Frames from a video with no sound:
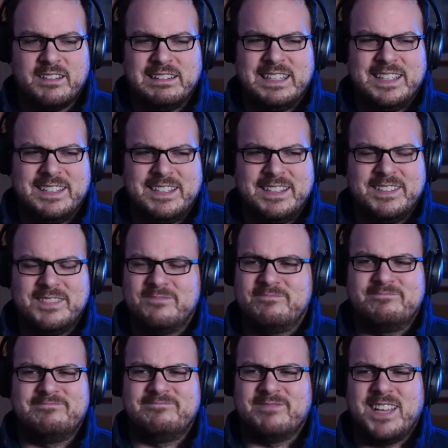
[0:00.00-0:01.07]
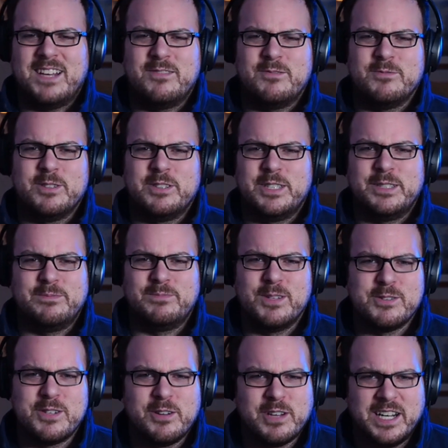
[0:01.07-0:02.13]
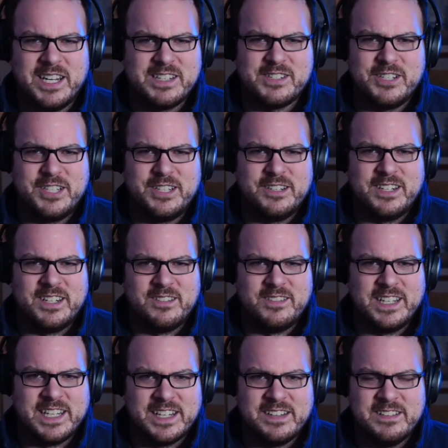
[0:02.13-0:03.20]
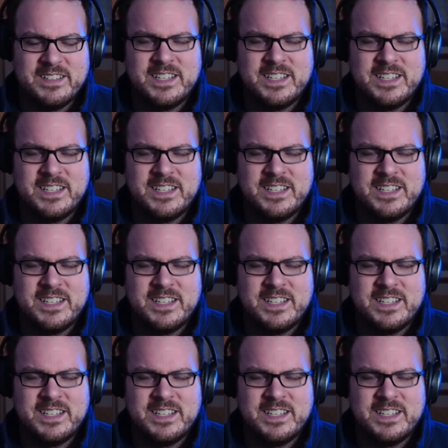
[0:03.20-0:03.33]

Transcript: there's no connection here, I don't like it.